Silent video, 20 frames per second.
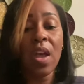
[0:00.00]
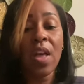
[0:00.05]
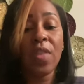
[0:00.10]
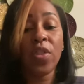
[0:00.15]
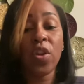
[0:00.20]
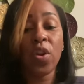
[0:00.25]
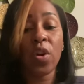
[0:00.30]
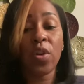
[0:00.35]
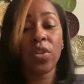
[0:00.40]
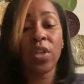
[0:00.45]

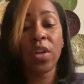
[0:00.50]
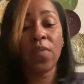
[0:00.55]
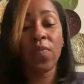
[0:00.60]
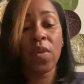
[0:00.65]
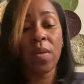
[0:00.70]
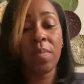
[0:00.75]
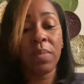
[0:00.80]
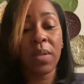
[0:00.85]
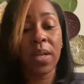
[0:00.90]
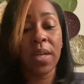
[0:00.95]
There are
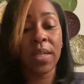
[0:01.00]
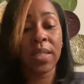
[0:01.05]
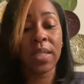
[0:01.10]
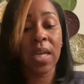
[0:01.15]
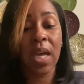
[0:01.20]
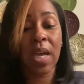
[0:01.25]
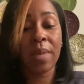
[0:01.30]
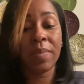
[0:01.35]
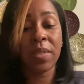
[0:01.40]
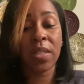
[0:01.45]
different blood
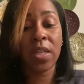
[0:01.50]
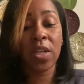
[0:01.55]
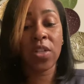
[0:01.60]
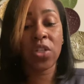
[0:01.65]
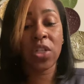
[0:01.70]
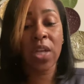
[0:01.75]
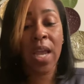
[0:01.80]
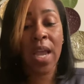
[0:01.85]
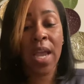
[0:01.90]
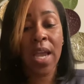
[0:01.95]
types
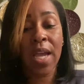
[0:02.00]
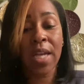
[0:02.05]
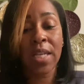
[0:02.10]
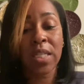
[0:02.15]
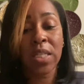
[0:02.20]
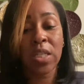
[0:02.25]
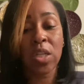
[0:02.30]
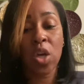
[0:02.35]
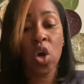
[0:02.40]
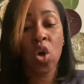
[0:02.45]
such as
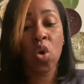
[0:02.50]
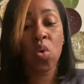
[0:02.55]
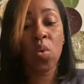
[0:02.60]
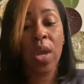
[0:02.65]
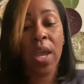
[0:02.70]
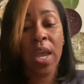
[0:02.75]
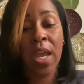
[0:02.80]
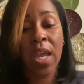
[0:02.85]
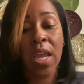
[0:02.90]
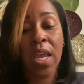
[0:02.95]

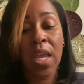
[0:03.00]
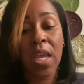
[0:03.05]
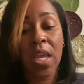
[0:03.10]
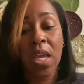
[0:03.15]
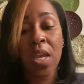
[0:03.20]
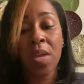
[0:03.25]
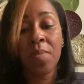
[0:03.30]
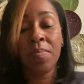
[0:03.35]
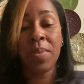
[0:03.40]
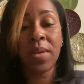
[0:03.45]

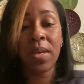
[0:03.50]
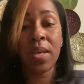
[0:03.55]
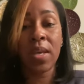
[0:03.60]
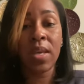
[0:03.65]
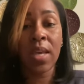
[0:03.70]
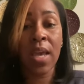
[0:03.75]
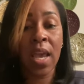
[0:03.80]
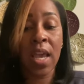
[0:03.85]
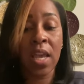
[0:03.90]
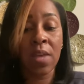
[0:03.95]

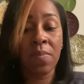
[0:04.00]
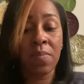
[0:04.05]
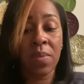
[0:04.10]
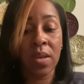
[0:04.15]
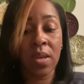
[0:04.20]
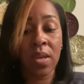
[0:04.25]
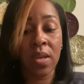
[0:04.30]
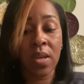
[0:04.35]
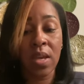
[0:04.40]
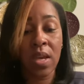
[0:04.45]
OABAB,
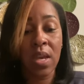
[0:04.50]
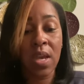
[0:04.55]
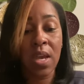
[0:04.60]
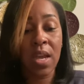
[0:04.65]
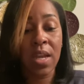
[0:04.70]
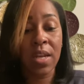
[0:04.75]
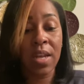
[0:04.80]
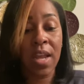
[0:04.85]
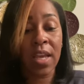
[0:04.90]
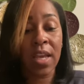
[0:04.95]
AB,
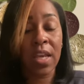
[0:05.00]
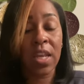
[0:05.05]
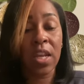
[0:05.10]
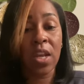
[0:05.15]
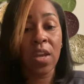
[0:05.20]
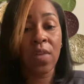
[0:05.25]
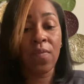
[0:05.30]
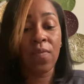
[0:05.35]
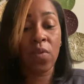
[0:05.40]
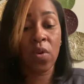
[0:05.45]

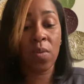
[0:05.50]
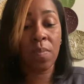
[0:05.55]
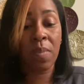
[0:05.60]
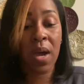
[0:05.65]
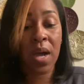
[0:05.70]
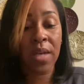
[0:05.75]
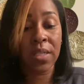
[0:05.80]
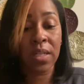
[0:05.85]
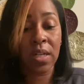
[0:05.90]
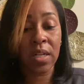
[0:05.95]
negative or
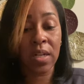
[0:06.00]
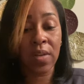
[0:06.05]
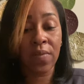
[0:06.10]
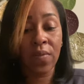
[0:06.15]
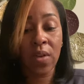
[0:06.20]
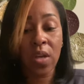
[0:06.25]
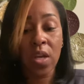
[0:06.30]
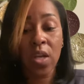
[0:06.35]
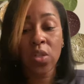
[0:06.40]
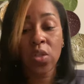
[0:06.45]
positive
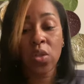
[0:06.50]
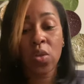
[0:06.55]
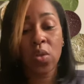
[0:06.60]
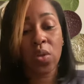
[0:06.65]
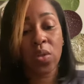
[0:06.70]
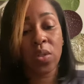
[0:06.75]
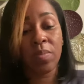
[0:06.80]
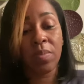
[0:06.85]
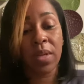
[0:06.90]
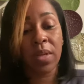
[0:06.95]
to
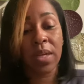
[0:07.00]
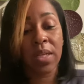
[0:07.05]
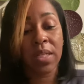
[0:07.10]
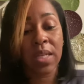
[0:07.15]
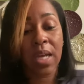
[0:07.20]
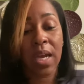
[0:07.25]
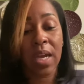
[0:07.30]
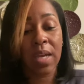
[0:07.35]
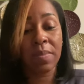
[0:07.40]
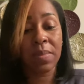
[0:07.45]
those blood
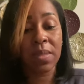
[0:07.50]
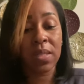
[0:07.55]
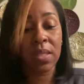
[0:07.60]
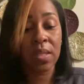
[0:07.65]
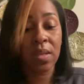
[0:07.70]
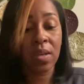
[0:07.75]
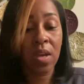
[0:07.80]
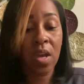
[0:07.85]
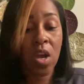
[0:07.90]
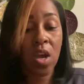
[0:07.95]
types.
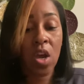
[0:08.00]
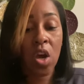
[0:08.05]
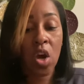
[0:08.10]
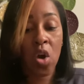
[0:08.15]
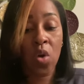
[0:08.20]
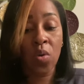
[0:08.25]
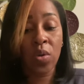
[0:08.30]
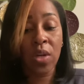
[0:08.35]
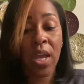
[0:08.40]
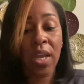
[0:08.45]

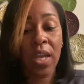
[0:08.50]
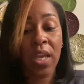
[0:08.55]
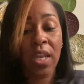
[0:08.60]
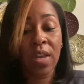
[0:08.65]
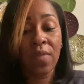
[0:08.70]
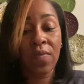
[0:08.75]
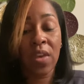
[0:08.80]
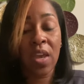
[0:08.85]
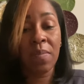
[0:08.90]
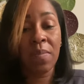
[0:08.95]
O
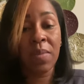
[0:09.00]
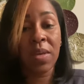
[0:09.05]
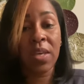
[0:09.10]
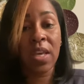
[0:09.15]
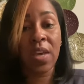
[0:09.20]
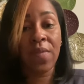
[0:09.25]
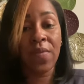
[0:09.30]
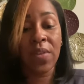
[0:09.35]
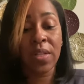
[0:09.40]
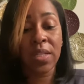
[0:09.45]
negative can be
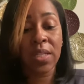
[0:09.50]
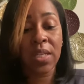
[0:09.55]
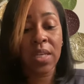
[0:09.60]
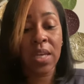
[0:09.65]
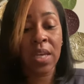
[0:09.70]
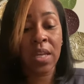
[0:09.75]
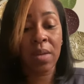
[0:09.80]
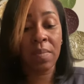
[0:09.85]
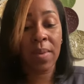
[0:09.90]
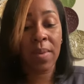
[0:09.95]
given to
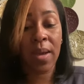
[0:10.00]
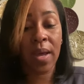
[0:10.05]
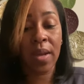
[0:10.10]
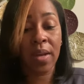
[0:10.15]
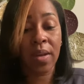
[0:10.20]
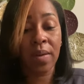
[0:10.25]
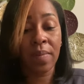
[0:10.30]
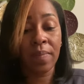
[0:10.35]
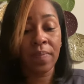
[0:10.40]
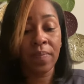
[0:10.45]
anybody.